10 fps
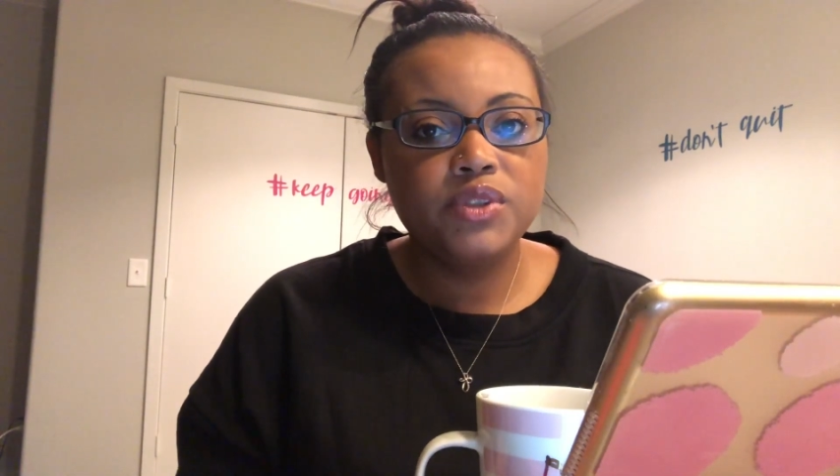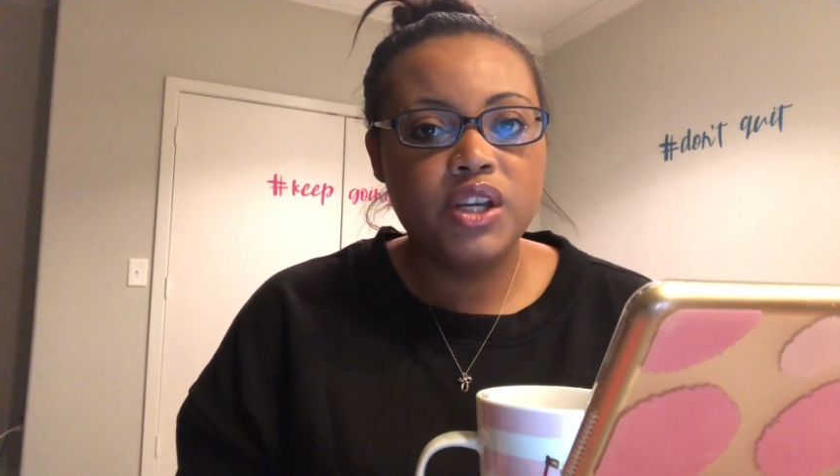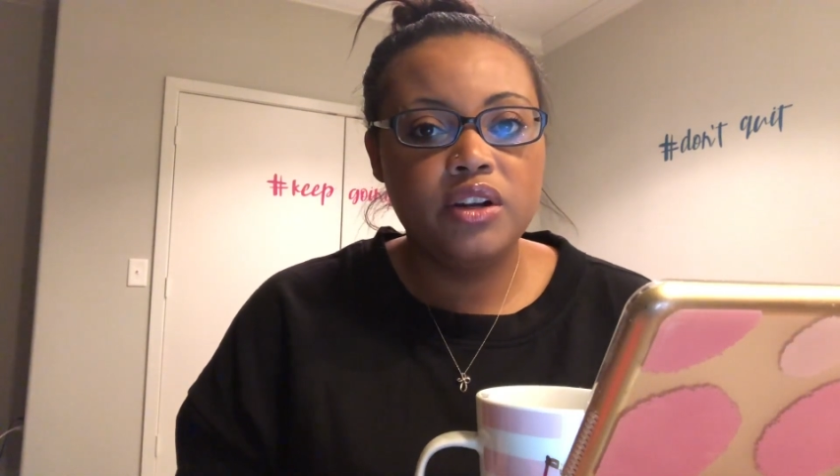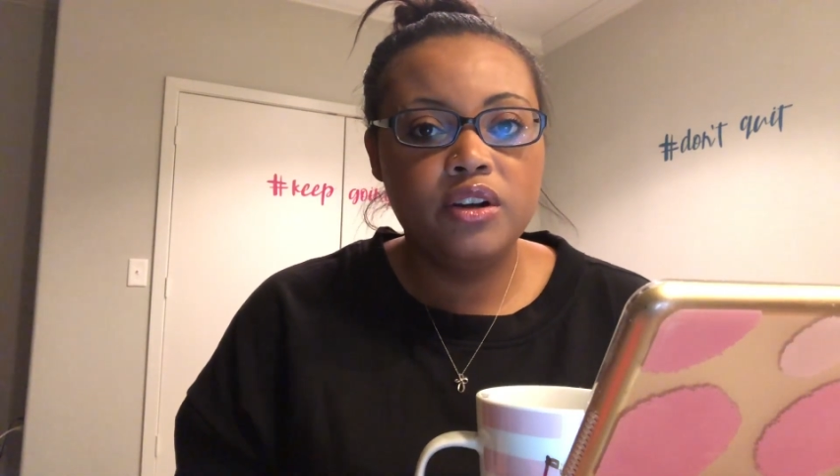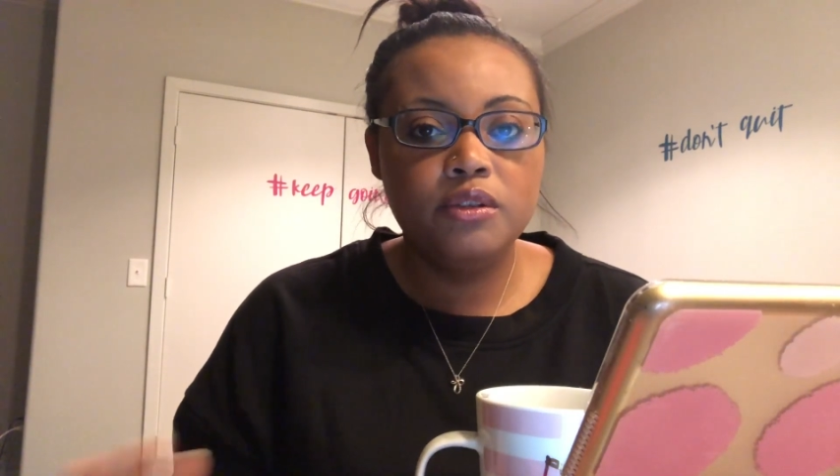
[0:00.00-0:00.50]

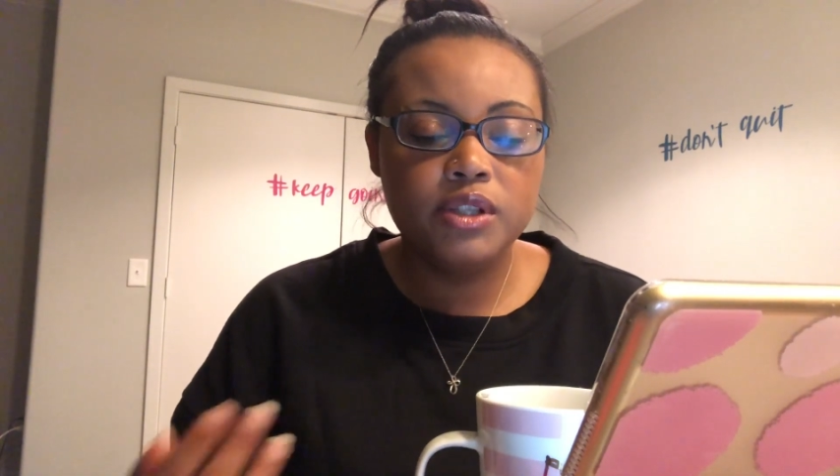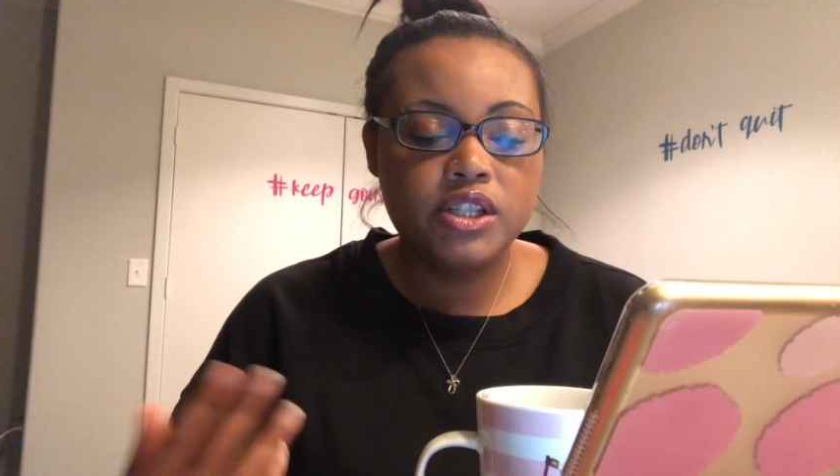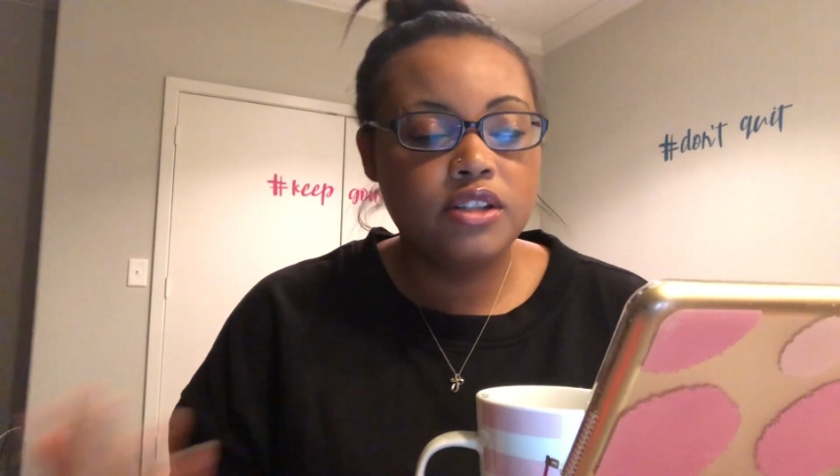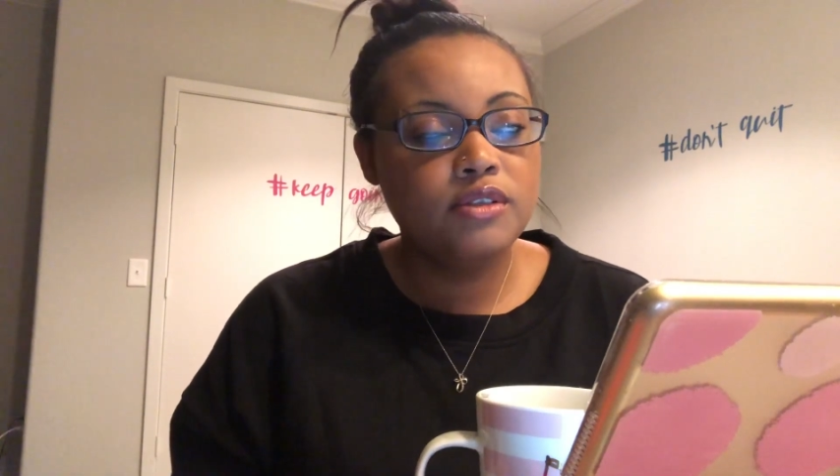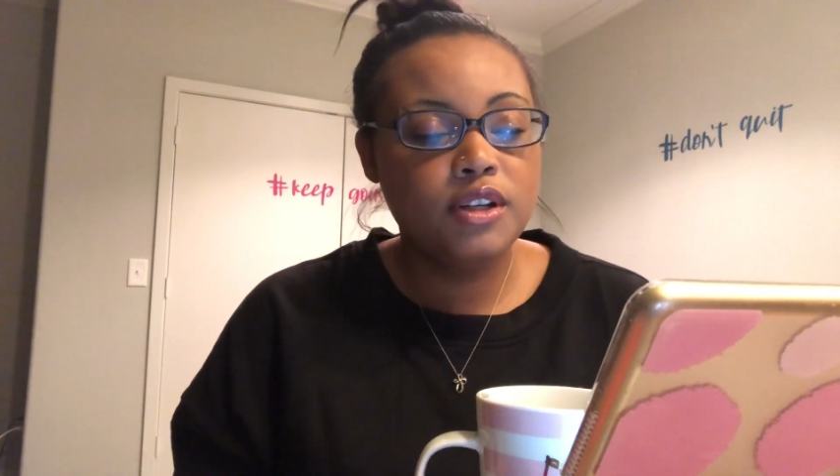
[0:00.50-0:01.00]
channel,
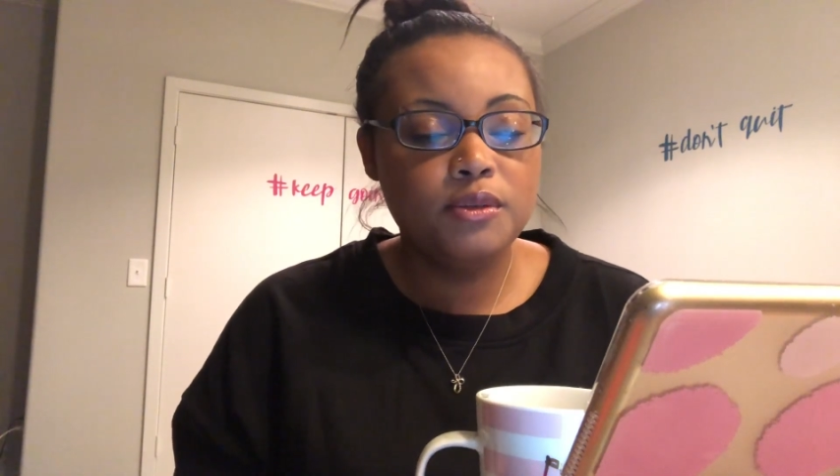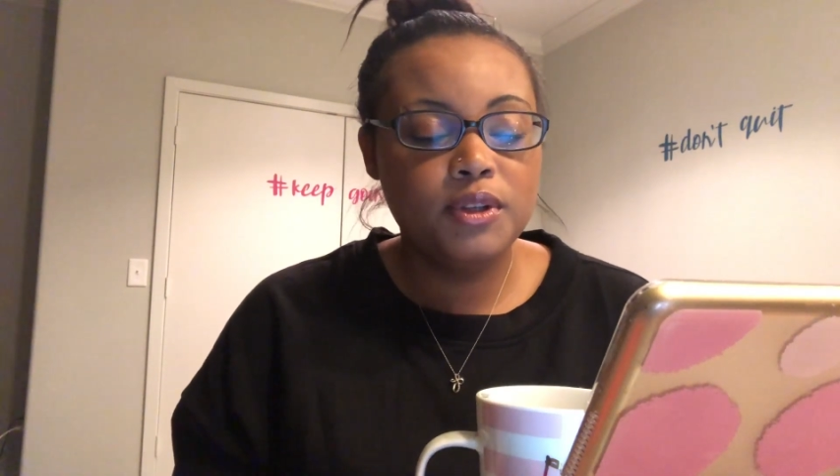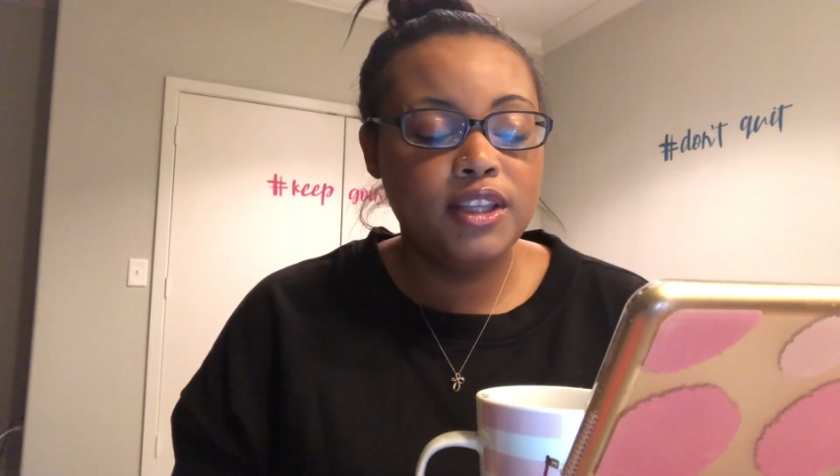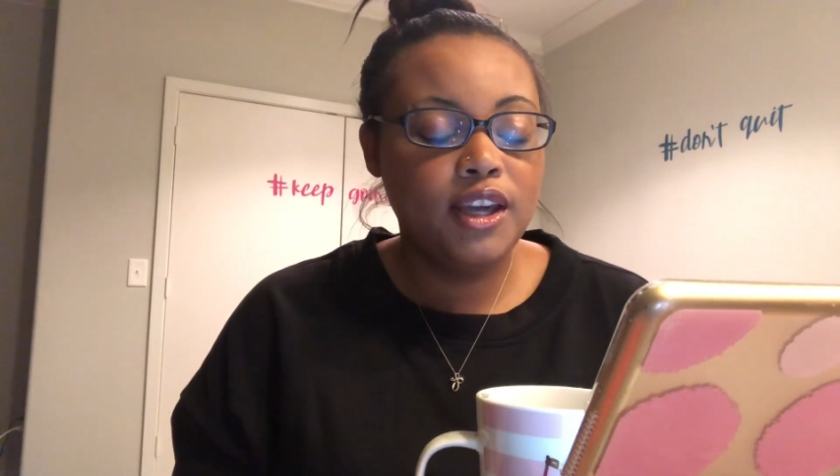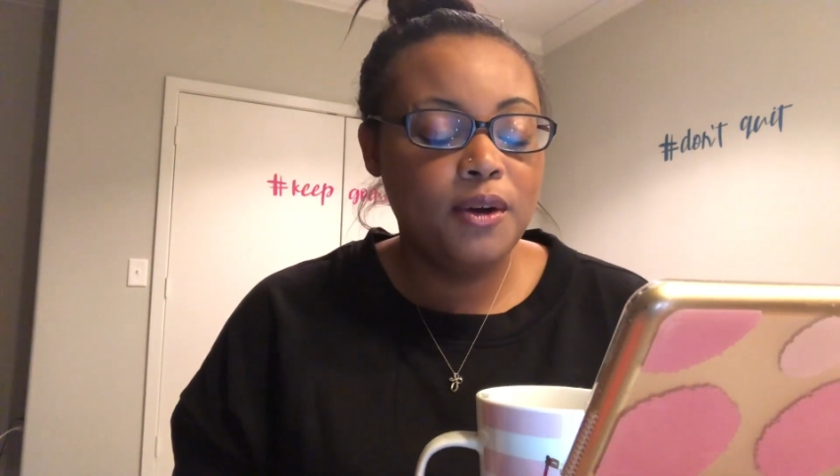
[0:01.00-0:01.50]
which didn't
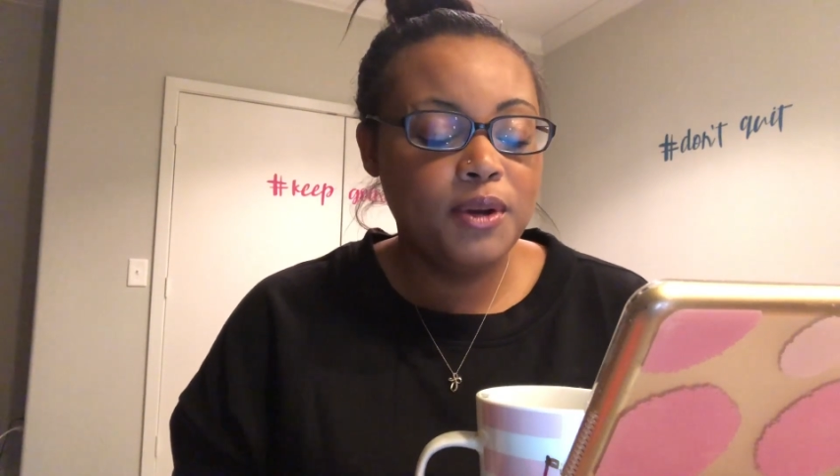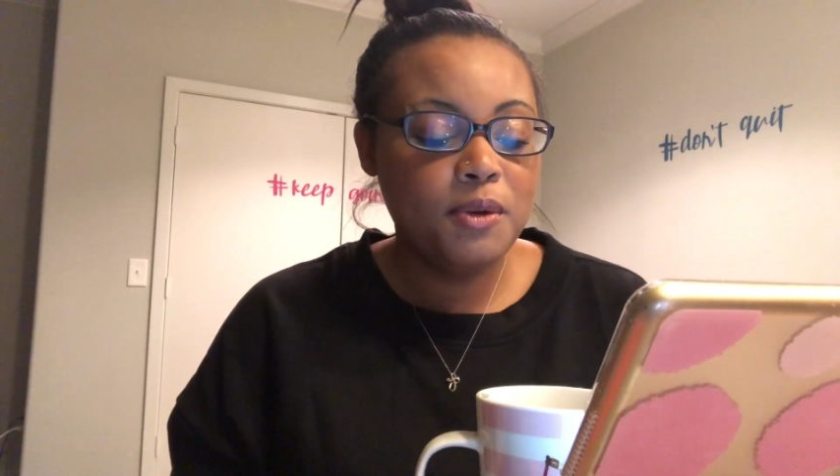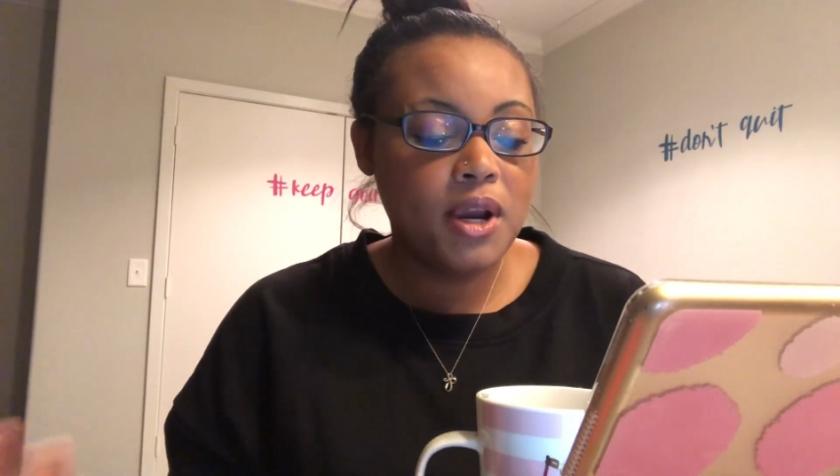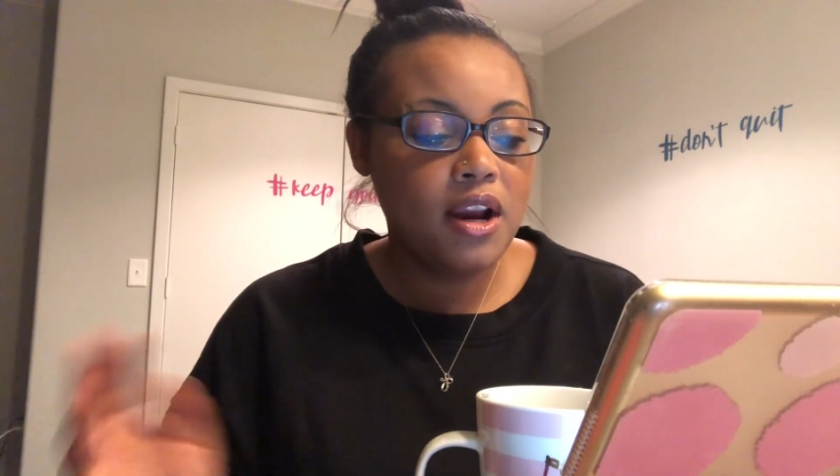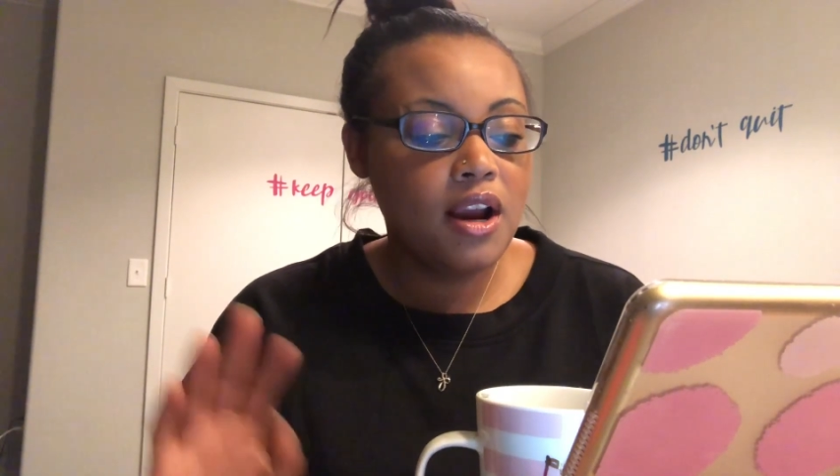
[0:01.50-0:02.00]
really go
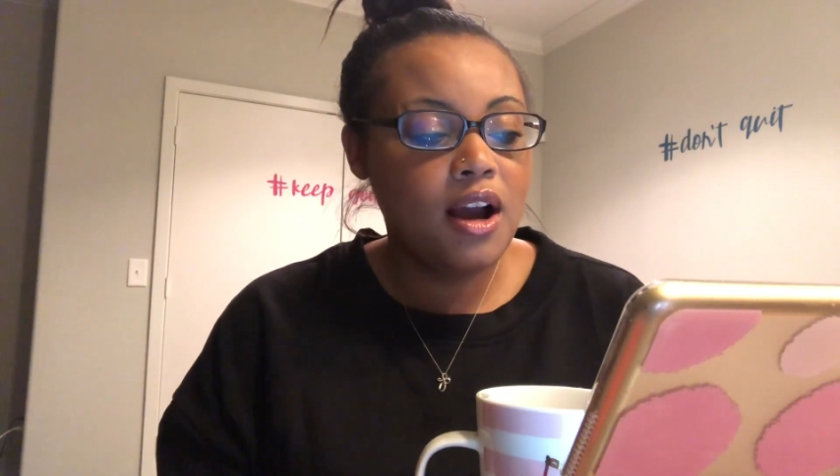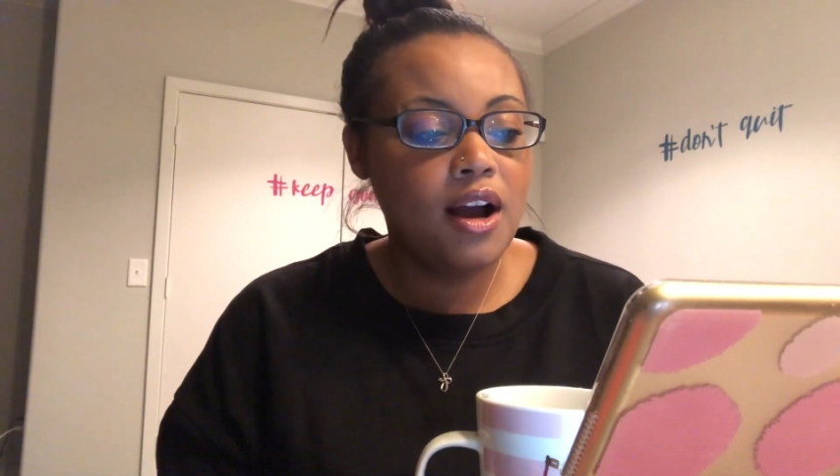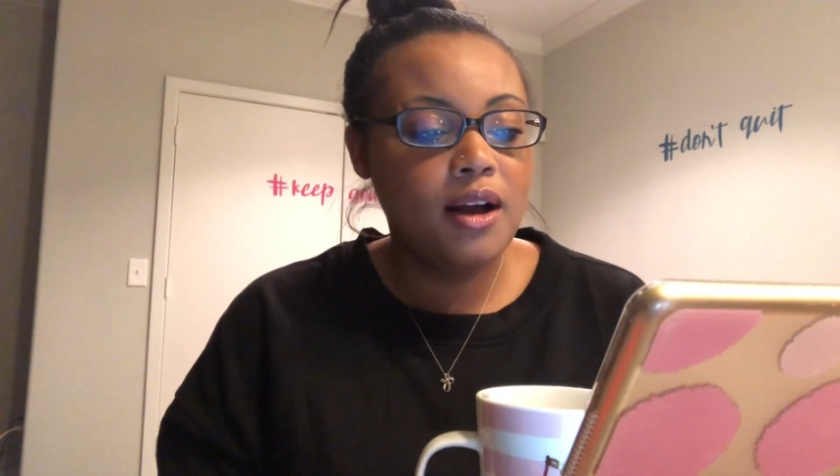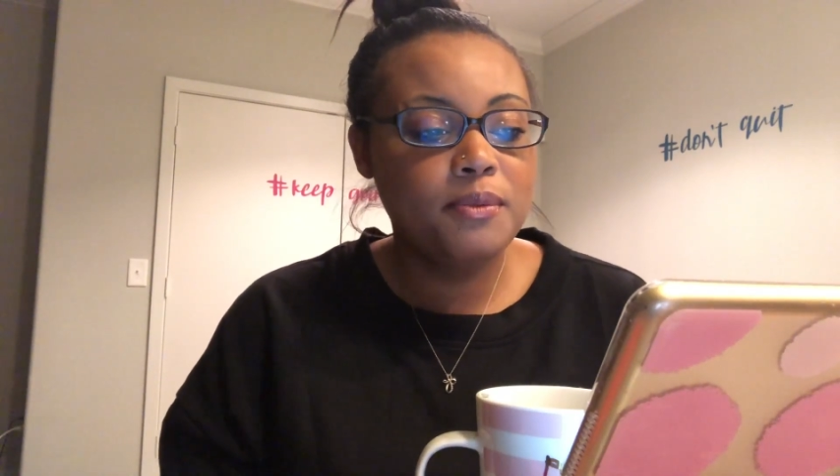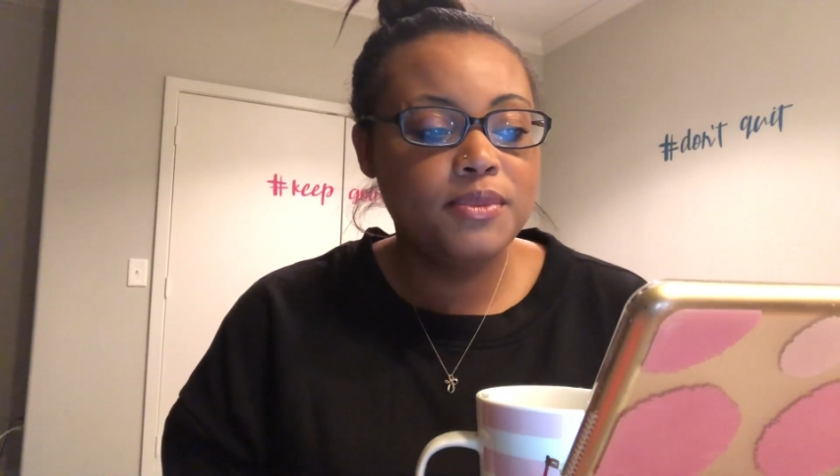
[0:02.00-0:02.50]

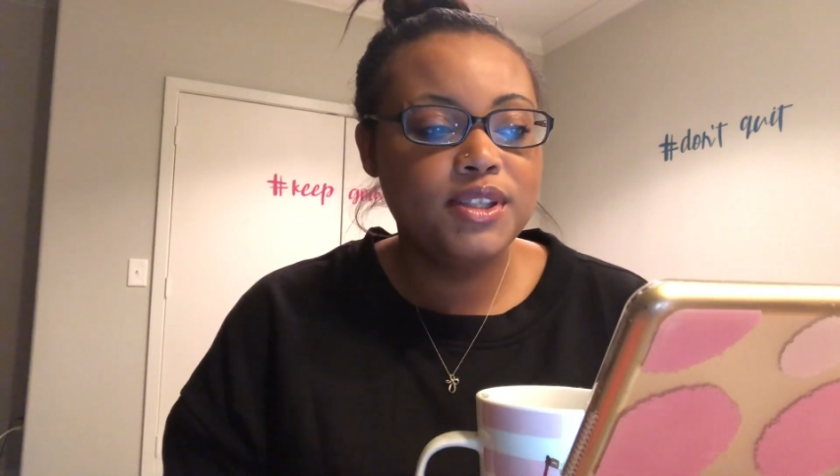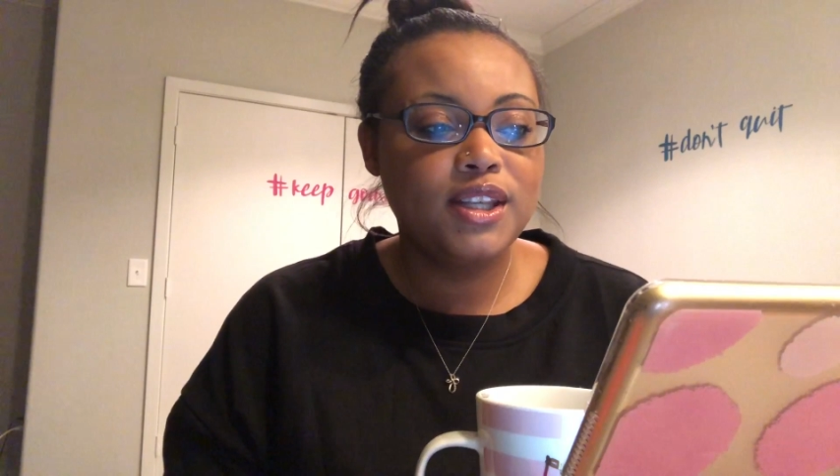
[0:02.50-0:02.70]
anywhere.